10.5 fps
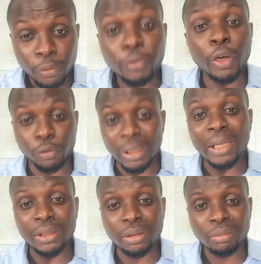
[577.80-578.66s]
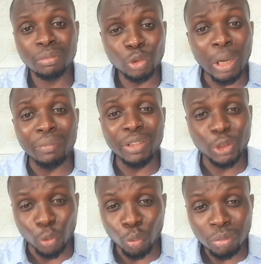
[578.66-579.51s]
free of charge. You have a
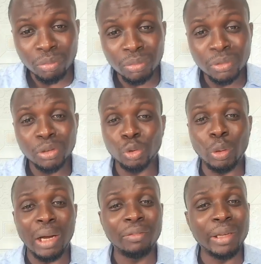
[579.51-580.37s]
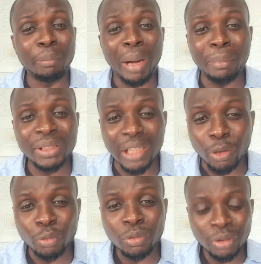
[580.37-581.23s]
school, you have a barbering
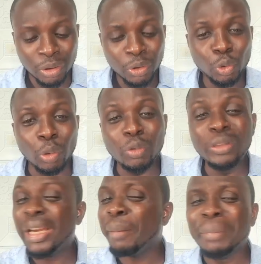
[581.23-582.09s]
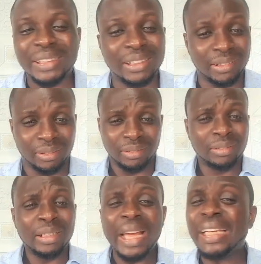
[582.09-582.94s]
salon, you name it,
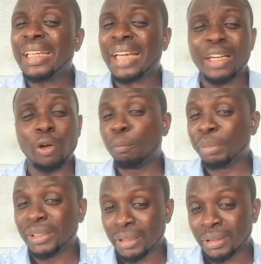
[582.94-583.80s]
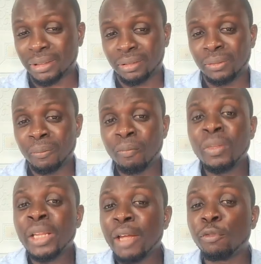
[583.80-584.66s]
any kind of business.
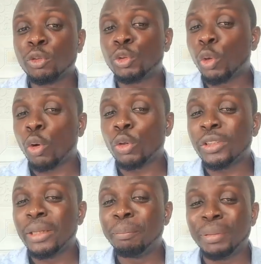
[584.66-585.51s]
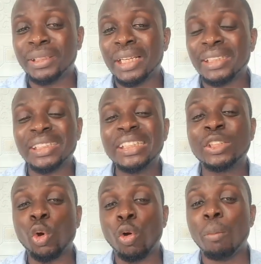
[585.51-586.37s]
Even though the business
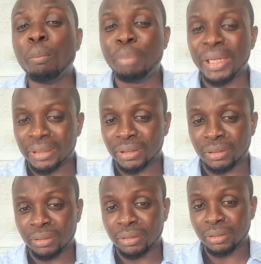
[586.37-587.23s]
is home-based,